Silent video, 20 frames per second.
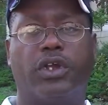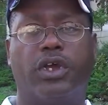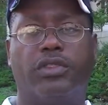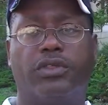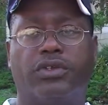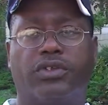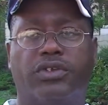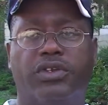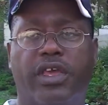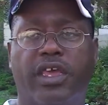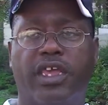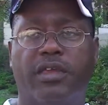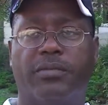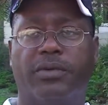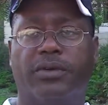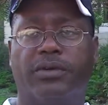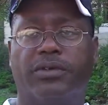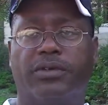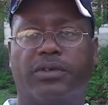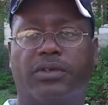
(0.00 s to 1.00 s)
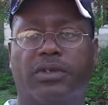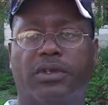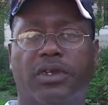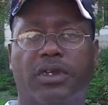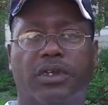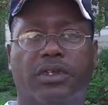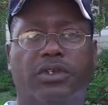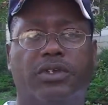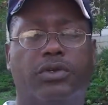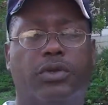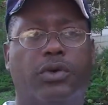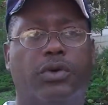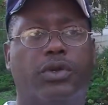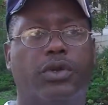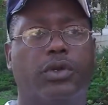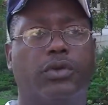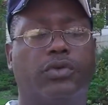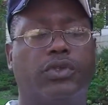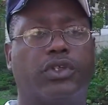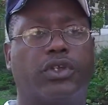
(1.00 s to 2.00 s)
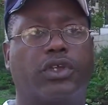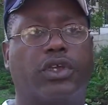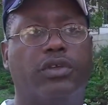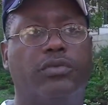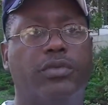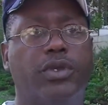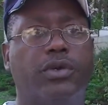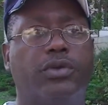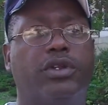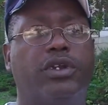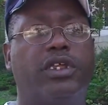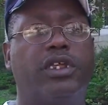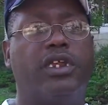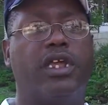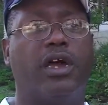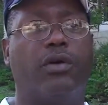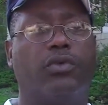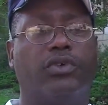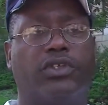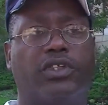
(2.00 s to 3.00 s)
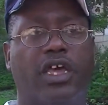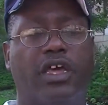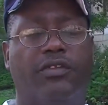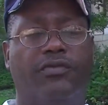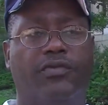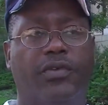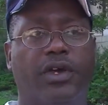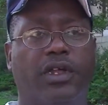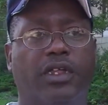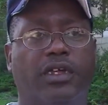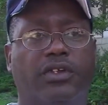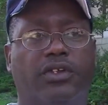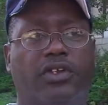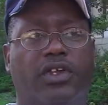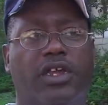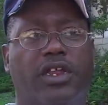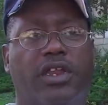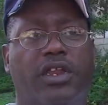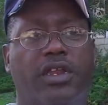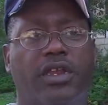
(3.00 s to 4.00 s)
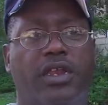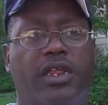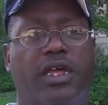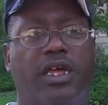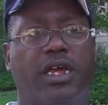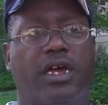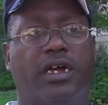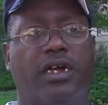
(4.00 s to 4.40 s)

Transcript: other's neighbors. You know, it was a community that was that village, and